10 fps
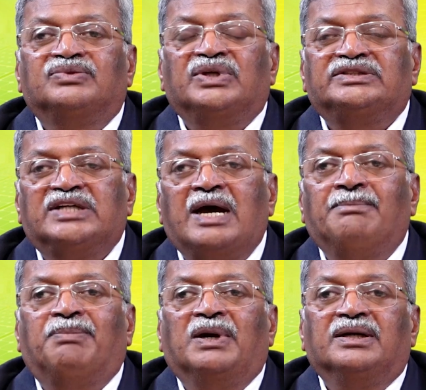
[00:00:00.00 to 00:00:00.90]
For
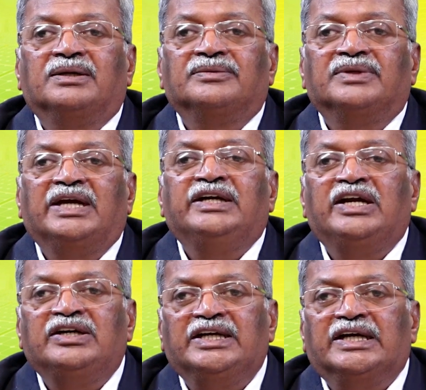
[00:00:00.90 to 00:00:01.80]
example, in
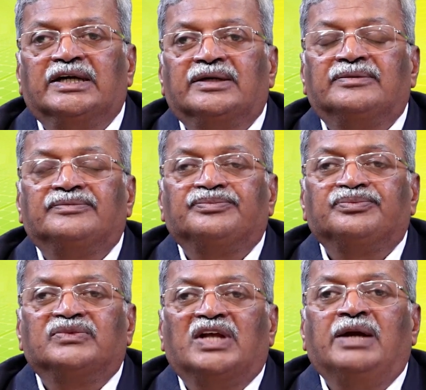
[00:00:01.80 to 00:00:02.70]
India,
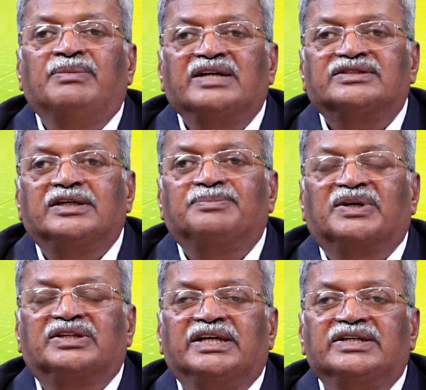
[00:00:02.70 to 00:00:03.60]
Himachal
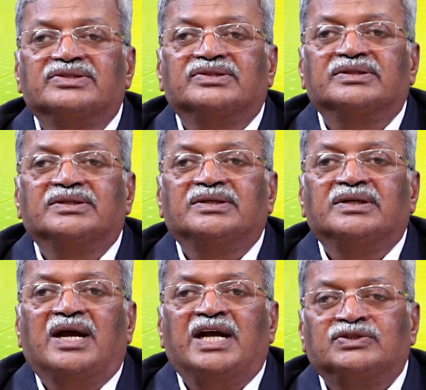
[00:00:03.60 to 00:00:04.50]
Pradesh
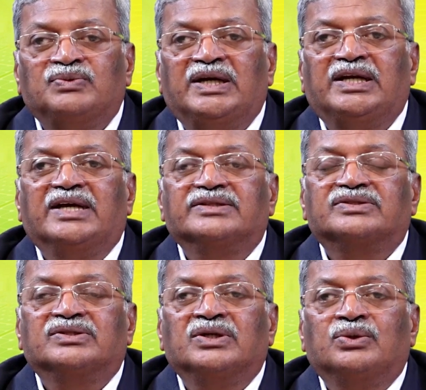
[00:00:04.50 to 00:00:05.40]
as well as
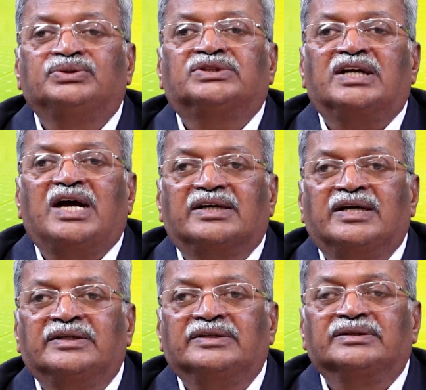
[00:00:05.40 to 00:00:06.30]

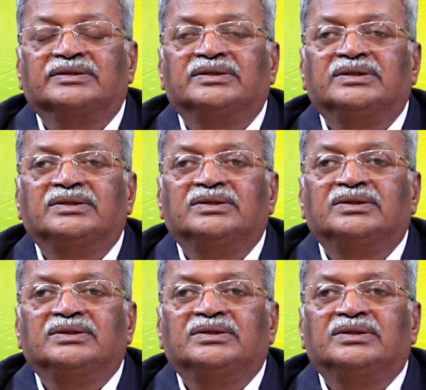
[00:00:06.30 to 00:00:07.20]
Uttarakhand.
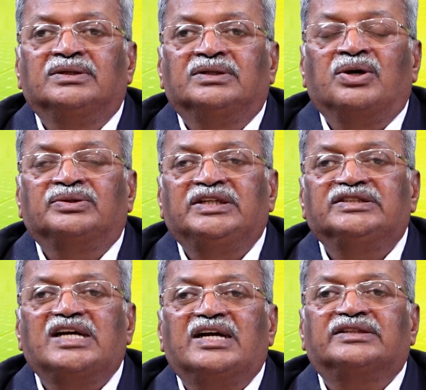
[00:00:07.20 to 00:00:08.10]
Now,
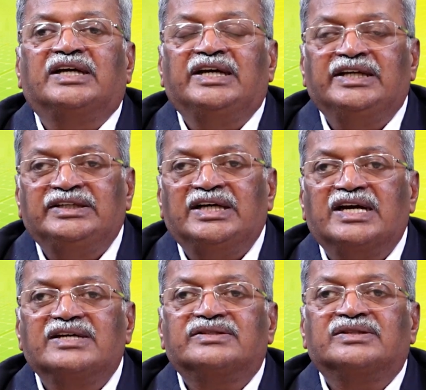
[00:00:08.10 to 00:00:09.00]
these are the
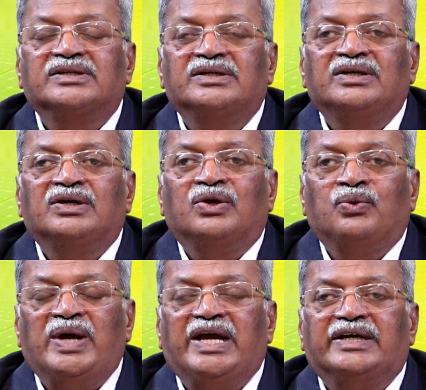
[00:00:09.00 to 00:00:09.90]
areas
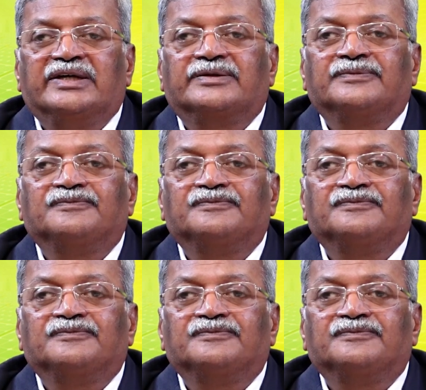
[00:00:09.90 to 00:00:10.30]
where